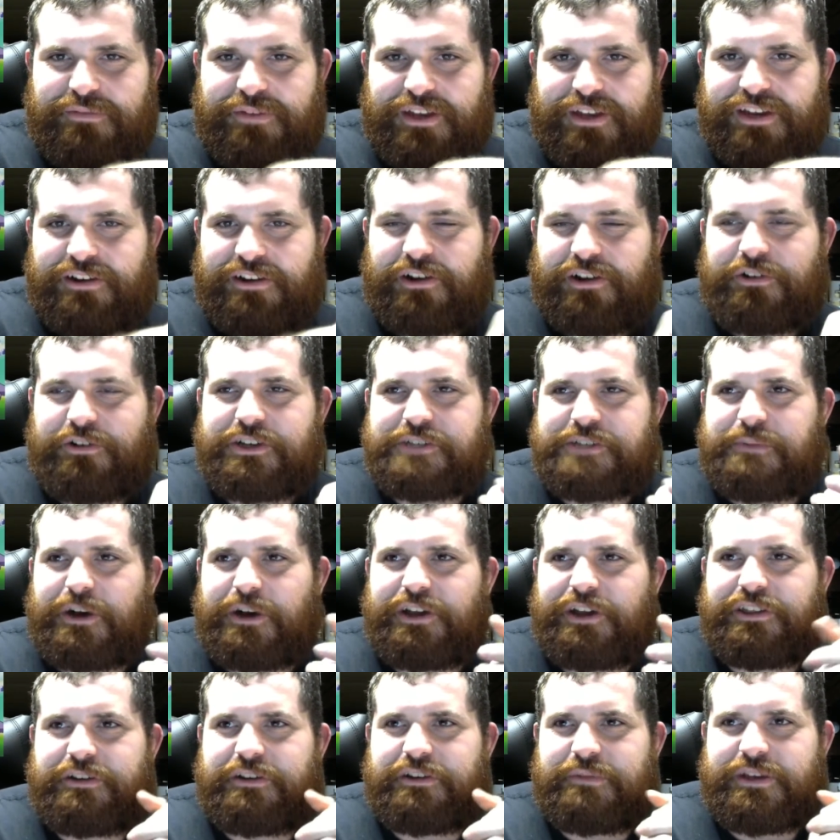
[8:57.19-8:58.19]
and it always
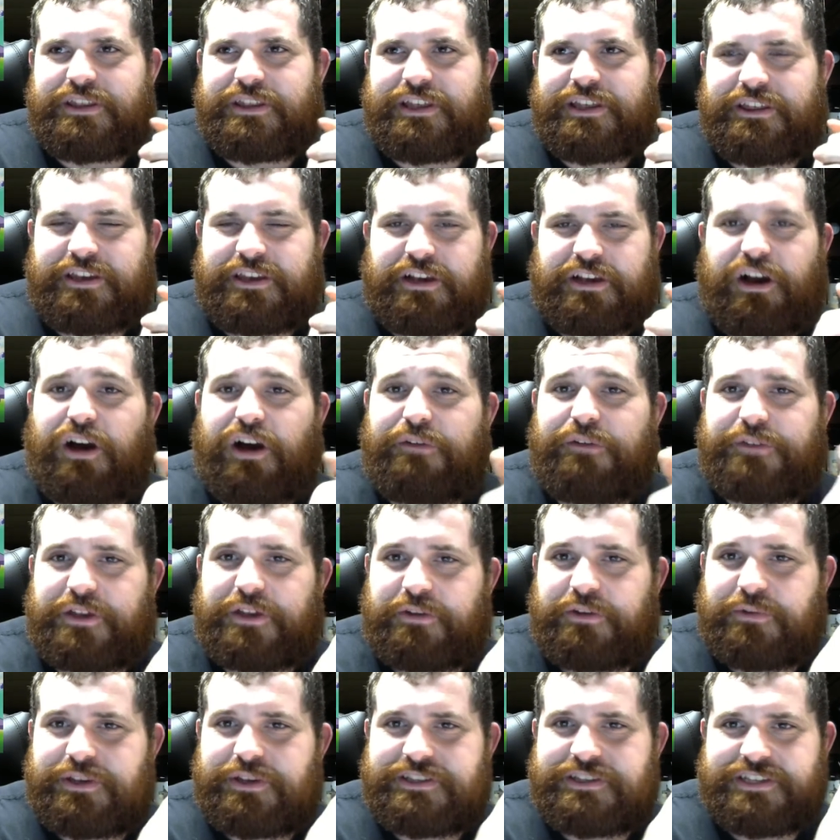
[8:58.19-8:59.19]
bothered me that like coughing
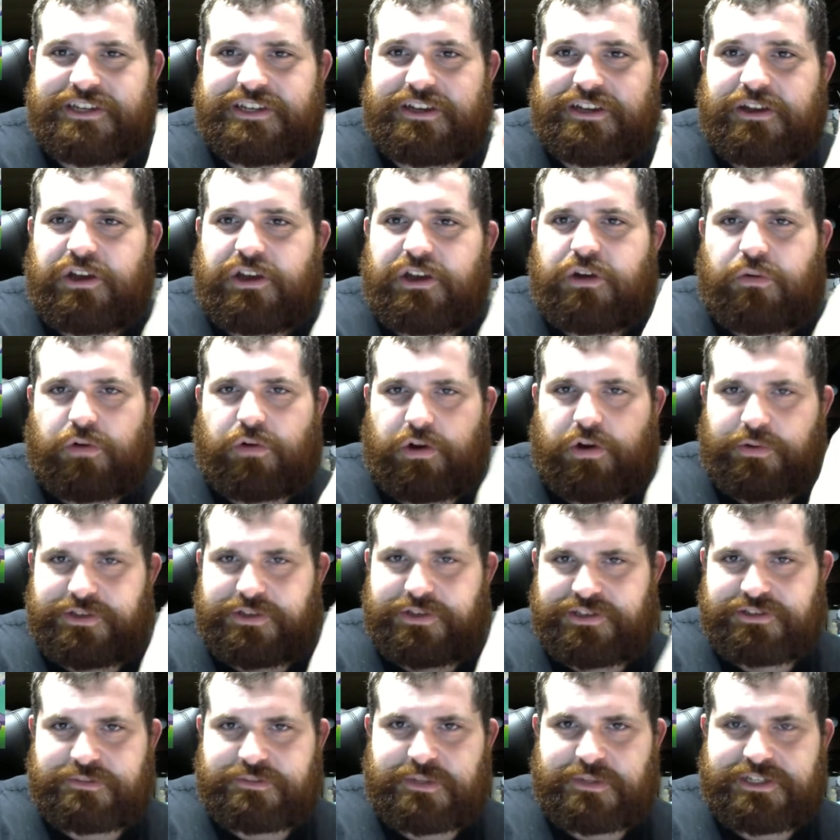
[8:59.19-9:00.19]
and wheezing were always
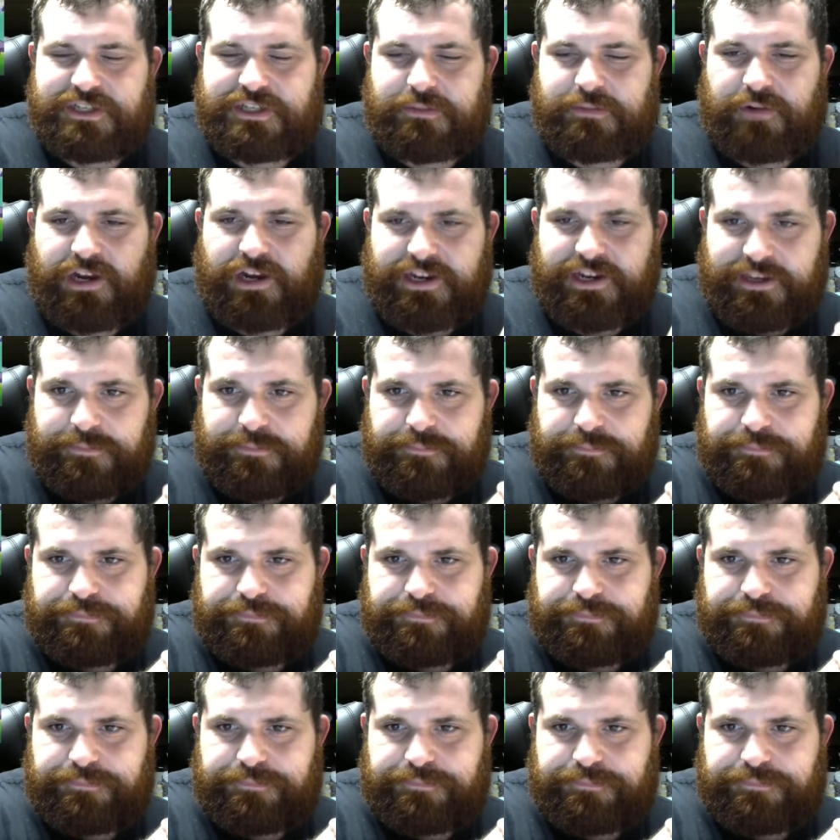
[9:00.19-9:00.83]
used by Team Rocket.